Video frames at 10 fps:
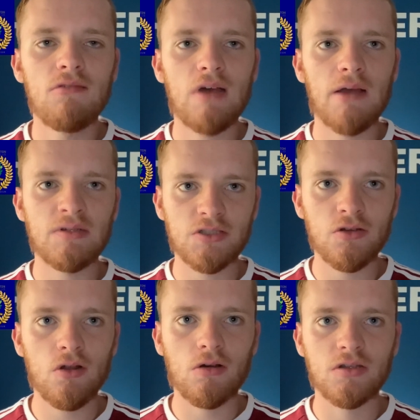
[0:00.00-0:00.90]
where we do
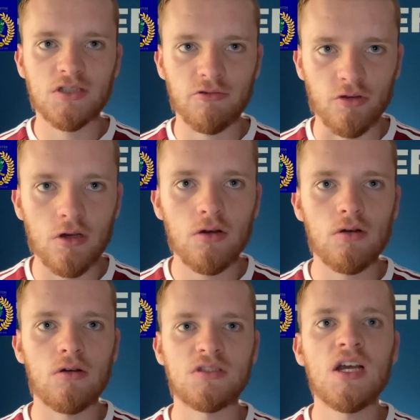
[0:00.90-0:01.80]
look to
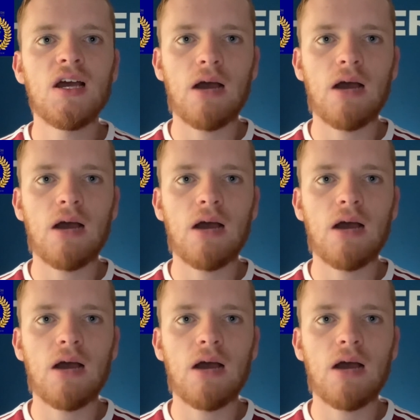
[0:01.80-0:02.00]
record